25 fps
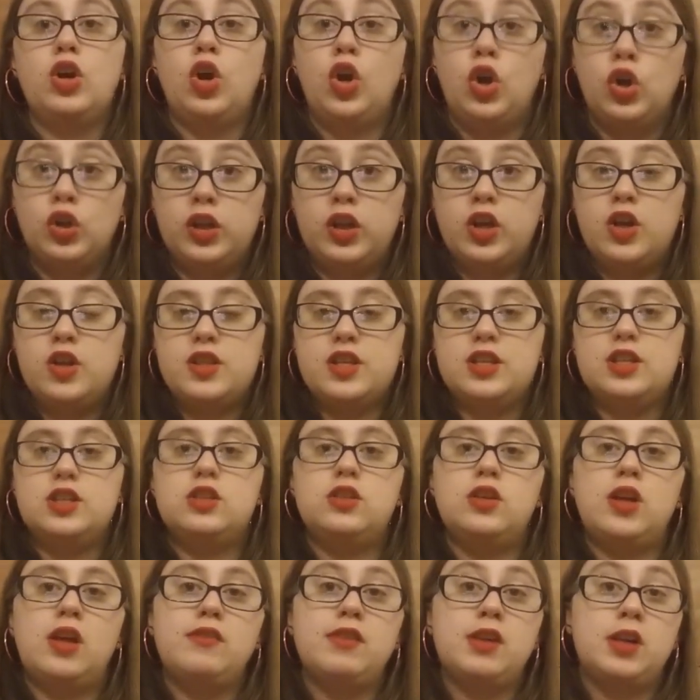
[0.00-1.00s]
Earlier
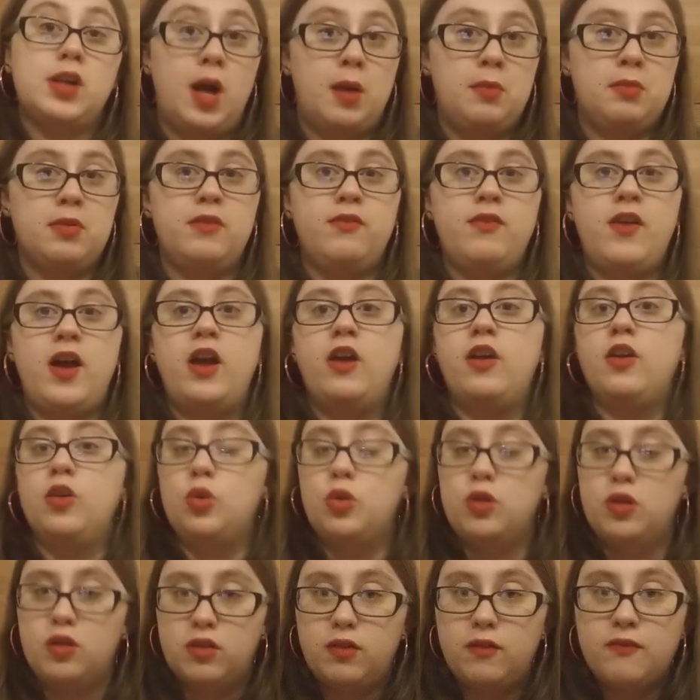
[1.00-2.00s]
this year, I read Goblet of Fire and
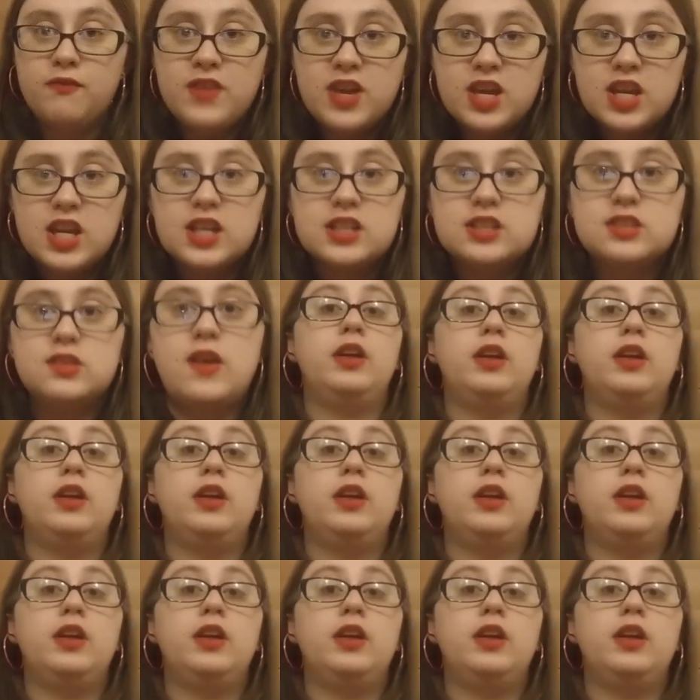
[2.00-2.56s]
Order of the Phoenix.